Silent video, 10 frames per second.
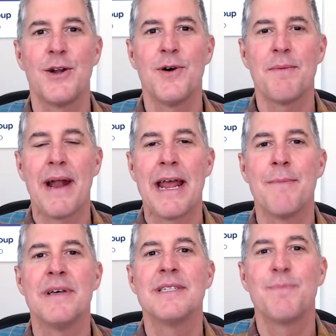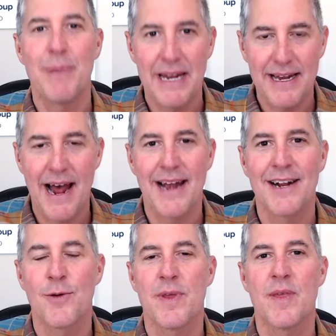doing? My name is Pete
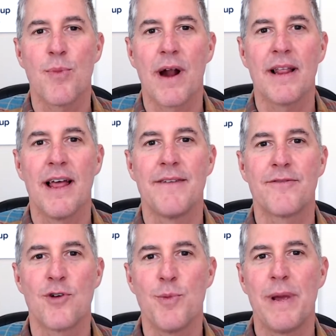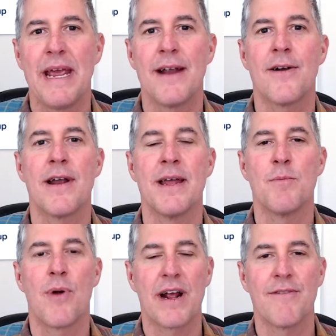Deininger with the Breck Life Group here in
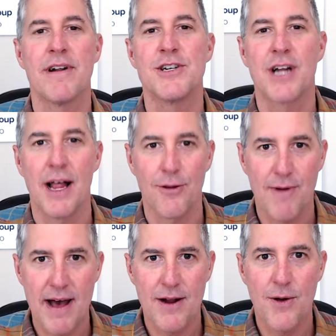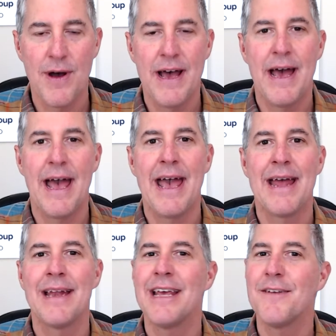Breckenridge, Colorado.
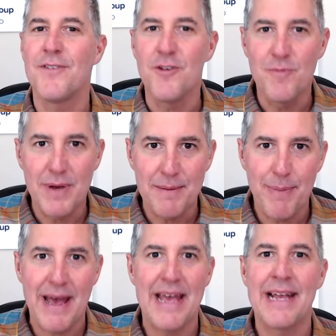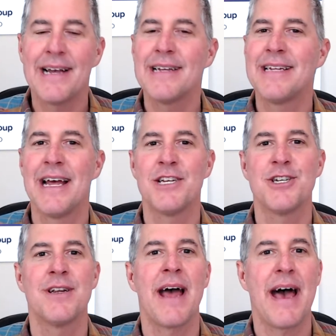And if you've been paying
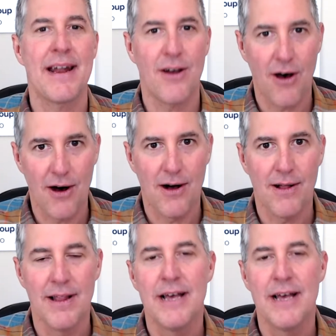attention at all,